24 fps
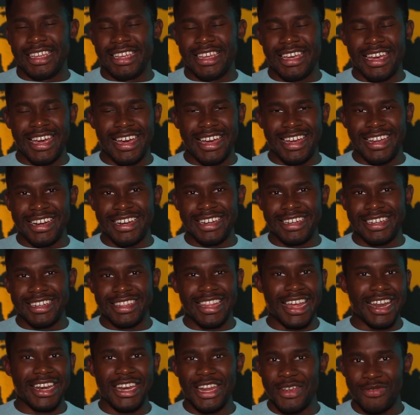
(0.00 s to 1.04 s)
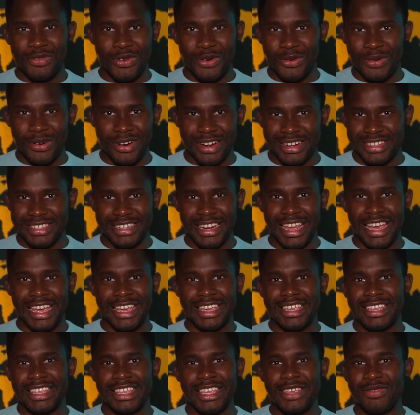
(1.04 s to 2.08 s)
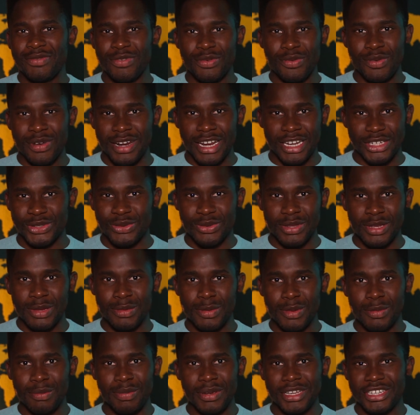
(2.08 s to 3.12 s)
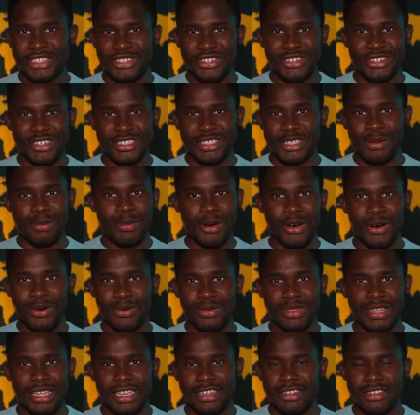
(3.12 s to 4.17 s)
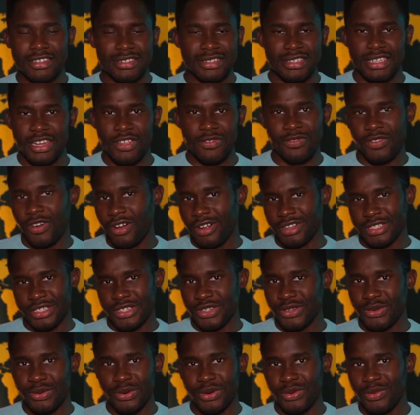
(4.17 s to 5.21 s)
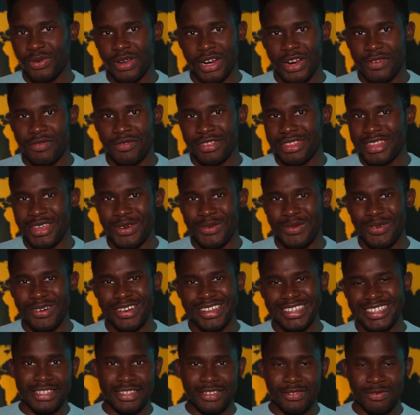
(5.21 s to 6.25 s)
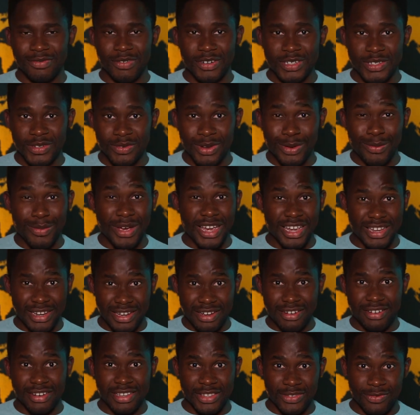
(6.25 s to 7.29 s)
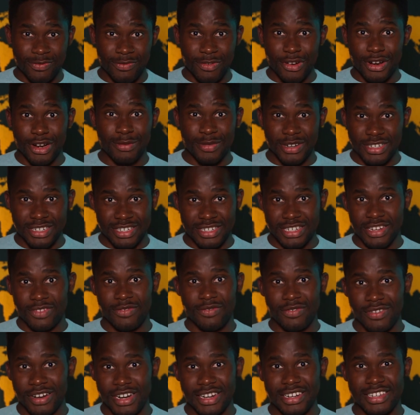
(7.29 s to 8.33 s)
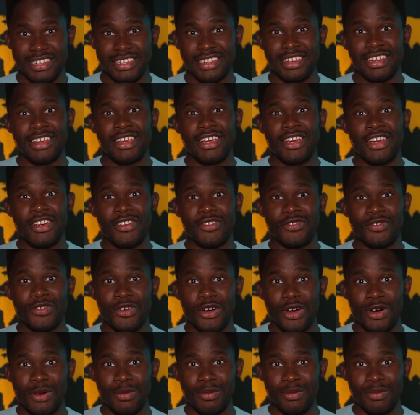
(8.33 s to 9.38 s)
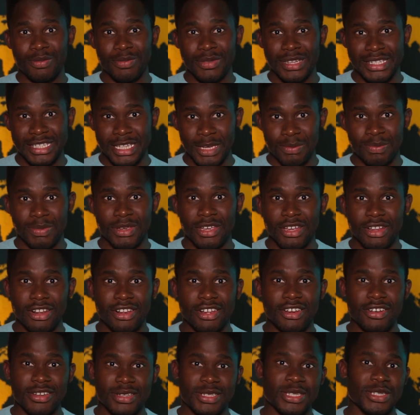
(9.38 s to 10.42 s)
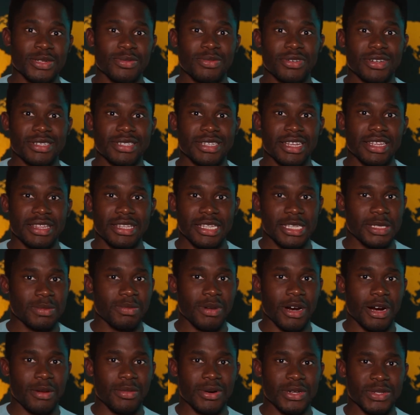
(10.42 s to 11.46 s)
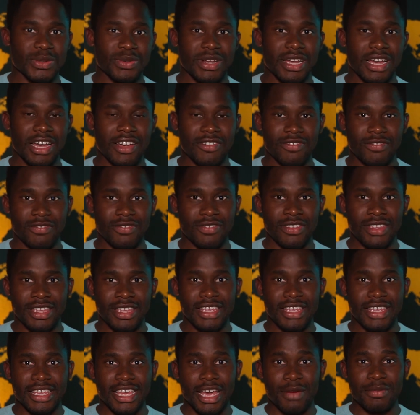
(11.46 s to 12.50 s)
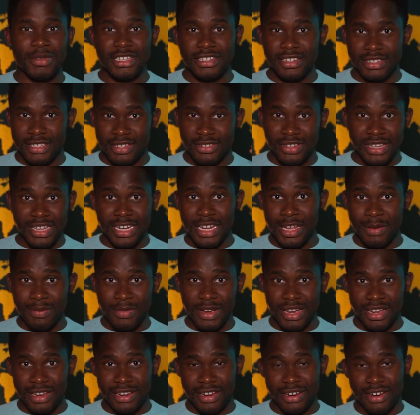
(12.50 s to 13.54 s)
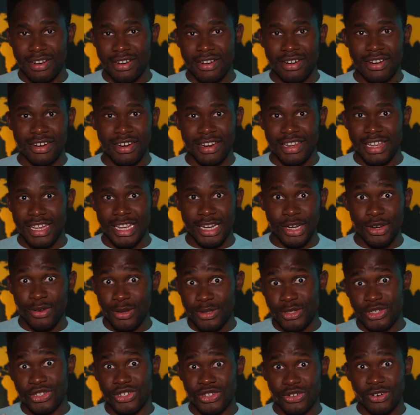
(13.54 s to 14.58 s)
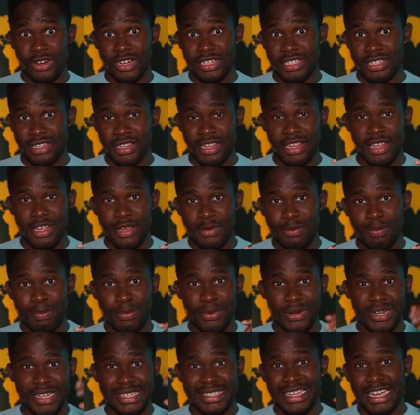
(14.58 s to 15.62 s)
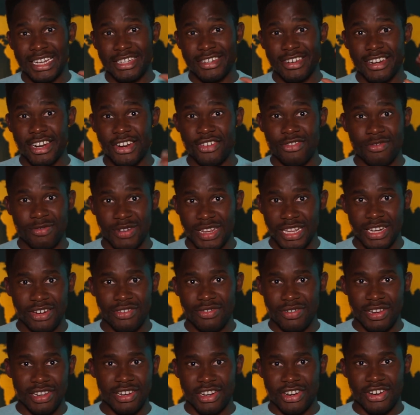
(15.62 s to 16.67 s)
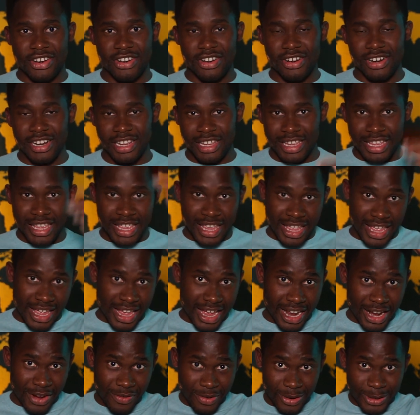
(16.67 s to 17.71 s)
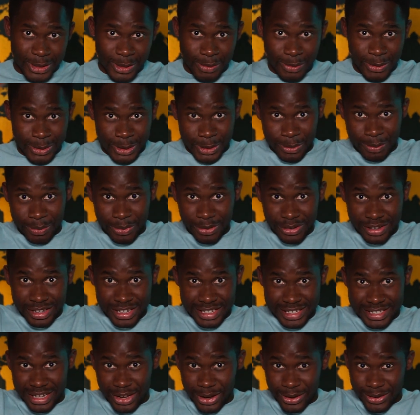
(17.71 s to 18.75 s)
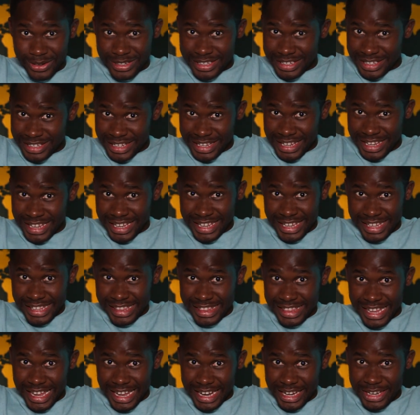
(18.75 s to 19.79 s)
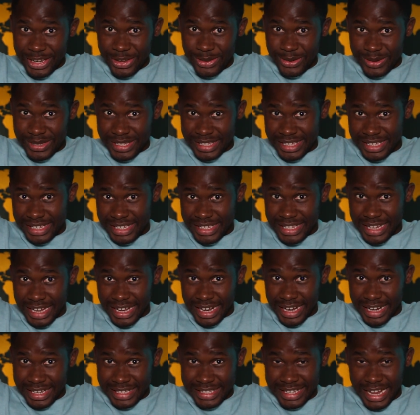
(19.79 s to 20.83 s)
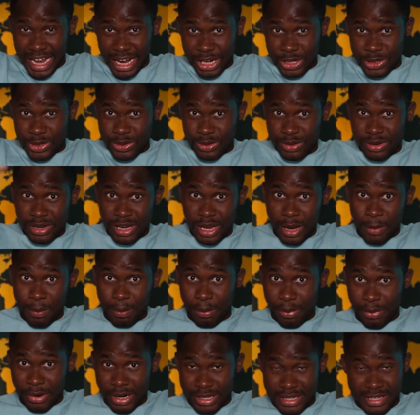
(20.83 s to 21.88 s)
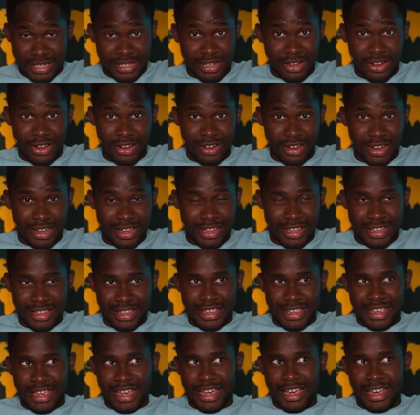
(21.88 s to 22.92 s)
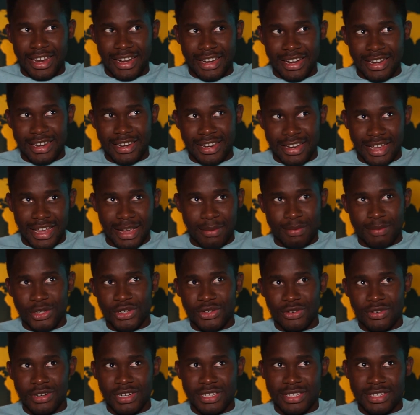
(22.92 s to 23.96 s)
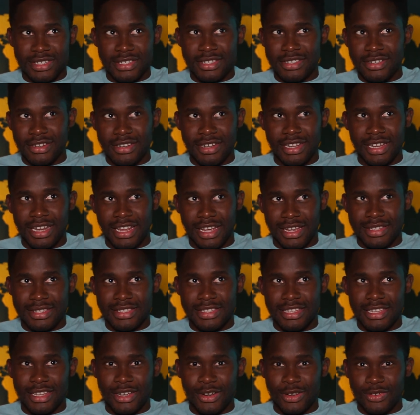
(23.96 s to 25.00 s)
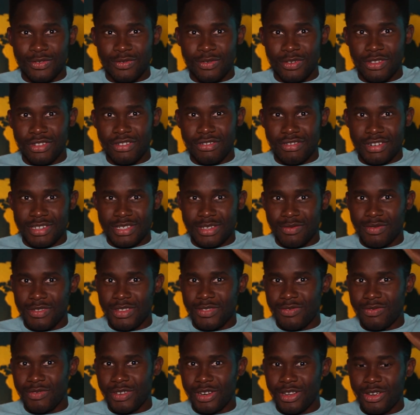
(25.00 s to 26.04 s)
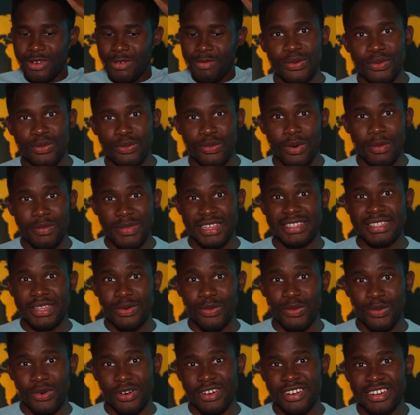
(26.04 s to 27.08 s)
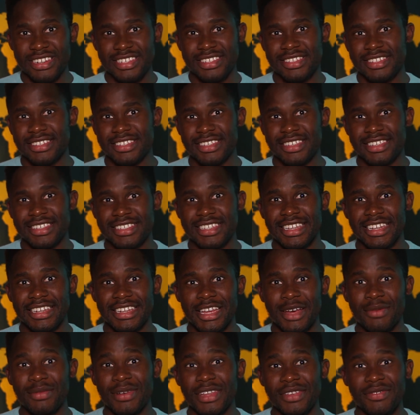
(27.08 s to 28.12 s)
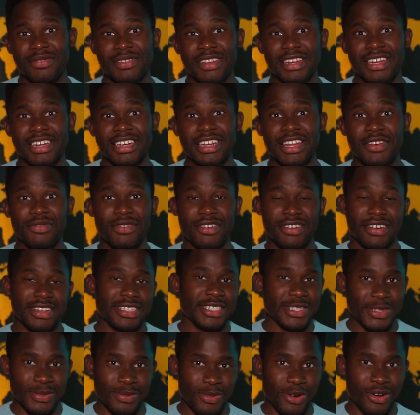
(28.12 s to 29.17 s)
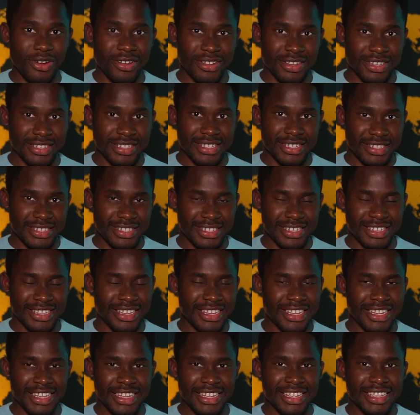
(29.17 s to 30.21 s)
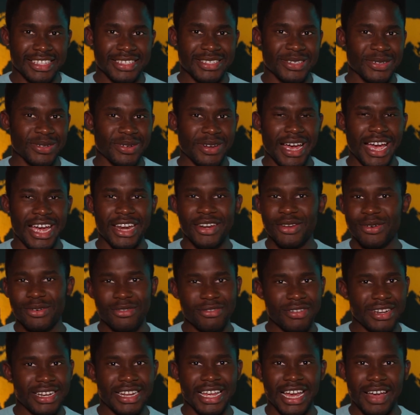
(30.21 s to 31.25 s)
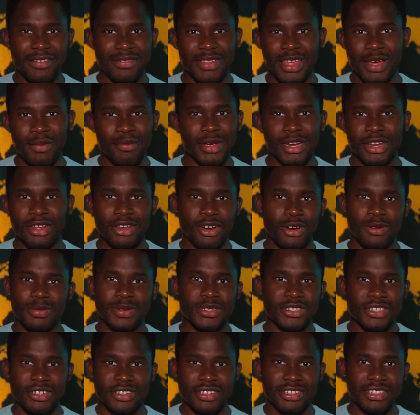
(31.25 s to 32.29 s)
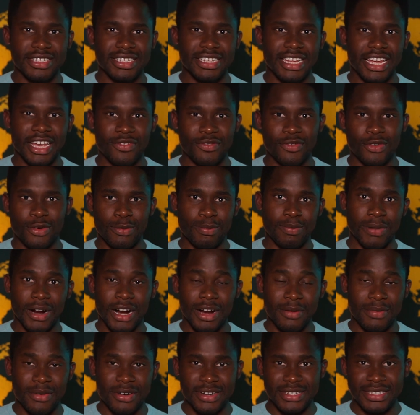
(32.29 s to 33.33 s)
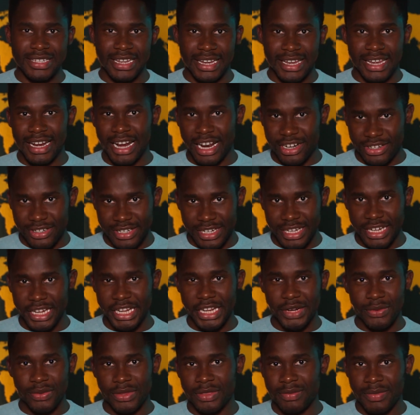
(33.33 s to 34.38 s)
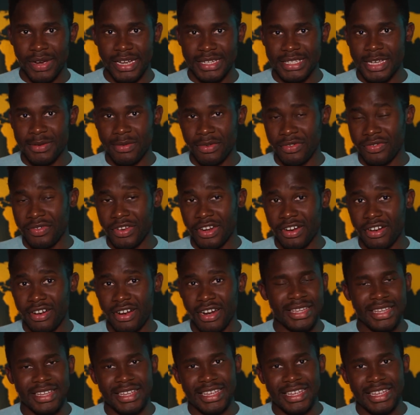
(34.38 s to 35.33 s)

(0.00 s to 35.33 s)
And that never worked. Like, even when I showed them the picture, somehow they just default to doing whatever they want. First of all, my hair is very much different from the typical customers that these barbers would have. I mean, just looking at my hair, it looks short, but it's actually really curly. And if I was supposed to pull this out, then you see that it's actually pretty long. And I'm sure this is gonna like stick out for the rest of this video. What makes it worse is that I'm living in a very small city. So I don't really have that many options like for barbers that can actually deal with my type of hair.